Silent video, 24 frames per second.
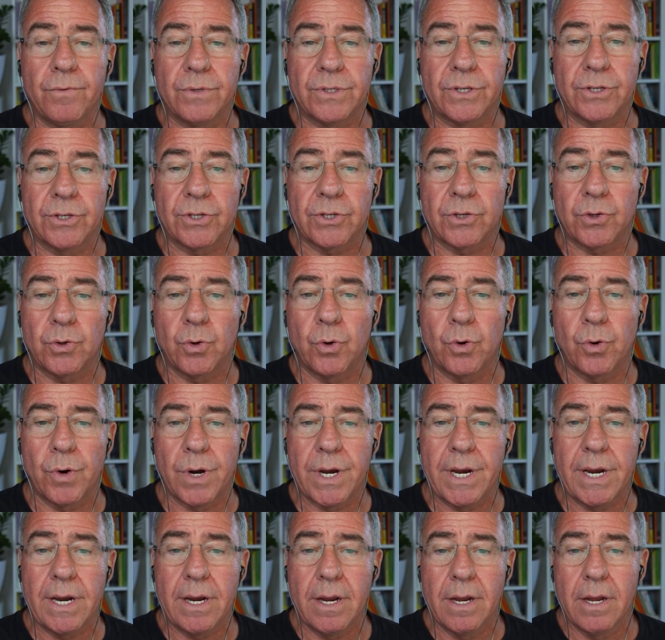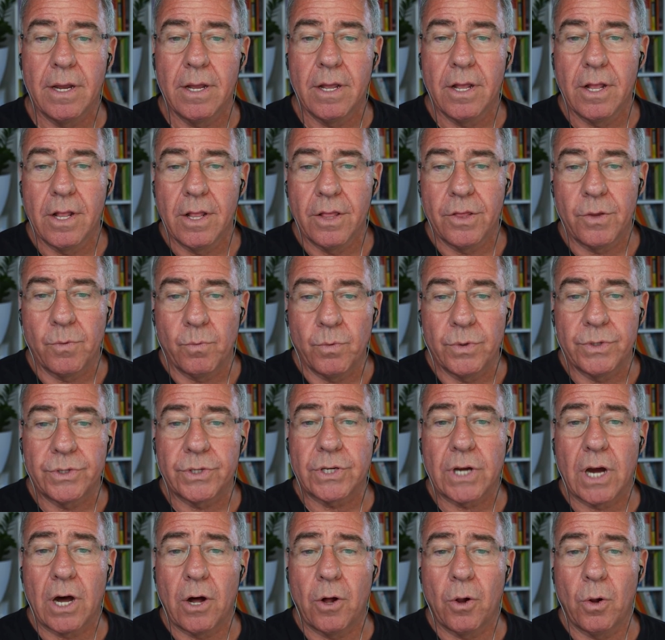was a story that was
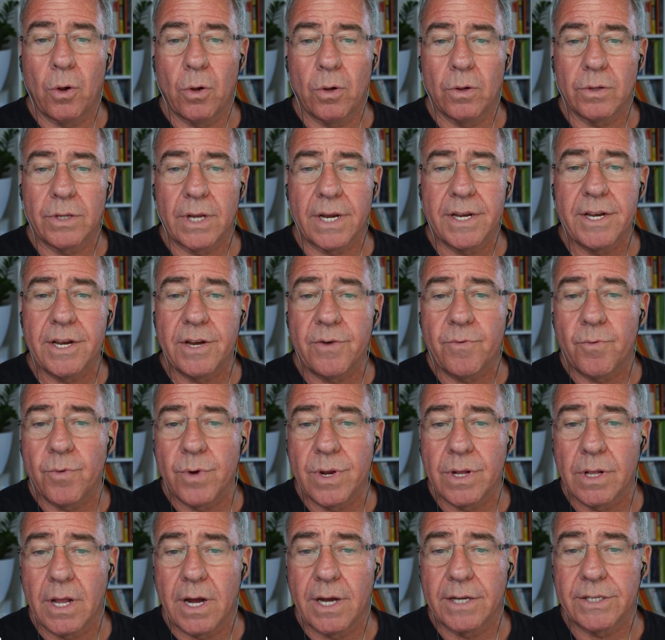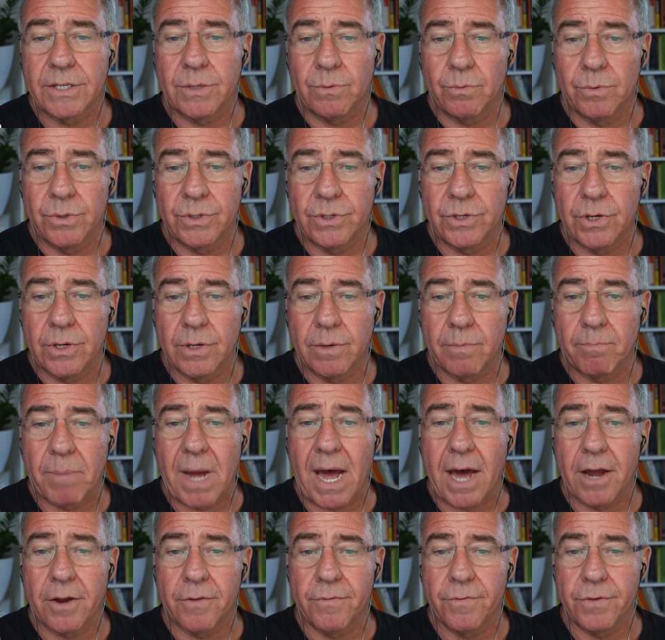told. I didn't realise it was a
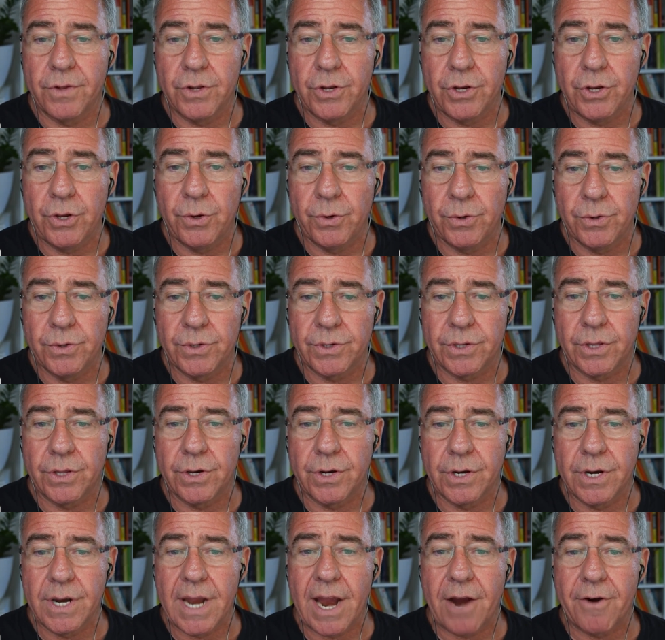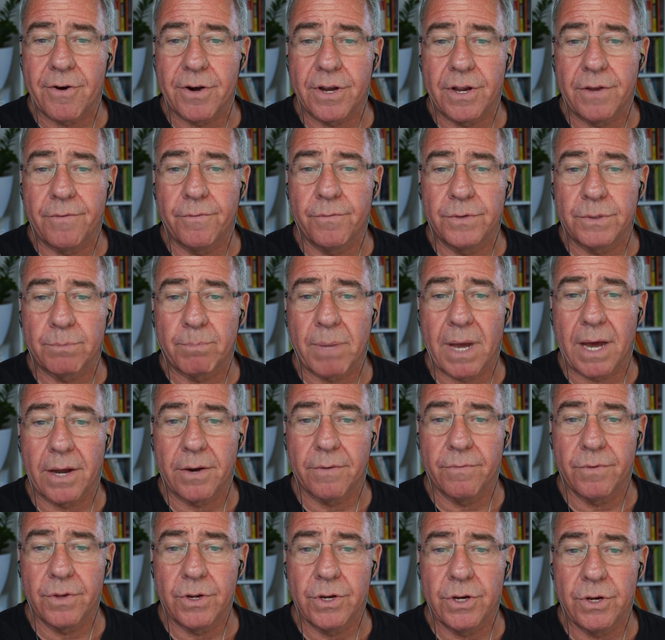part of the news, that a narrative was part
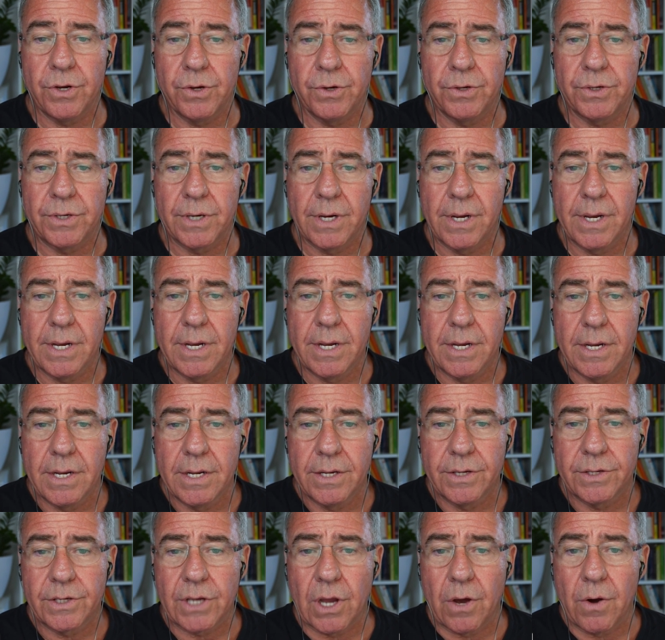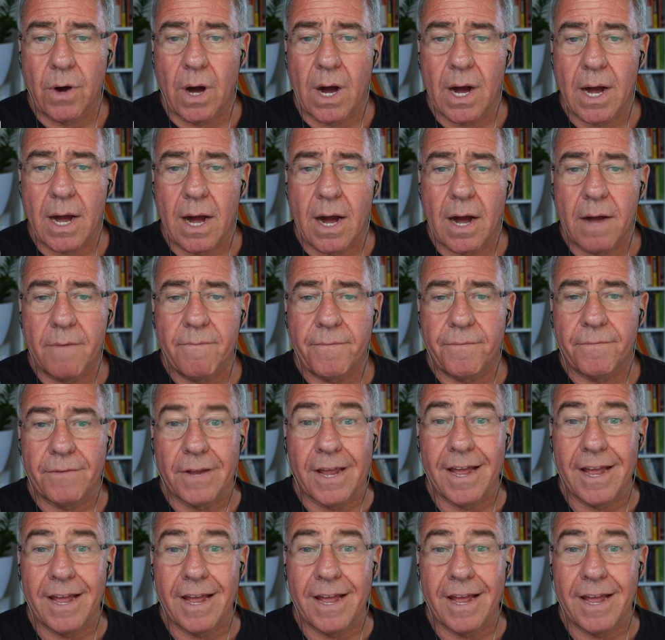of the news. So I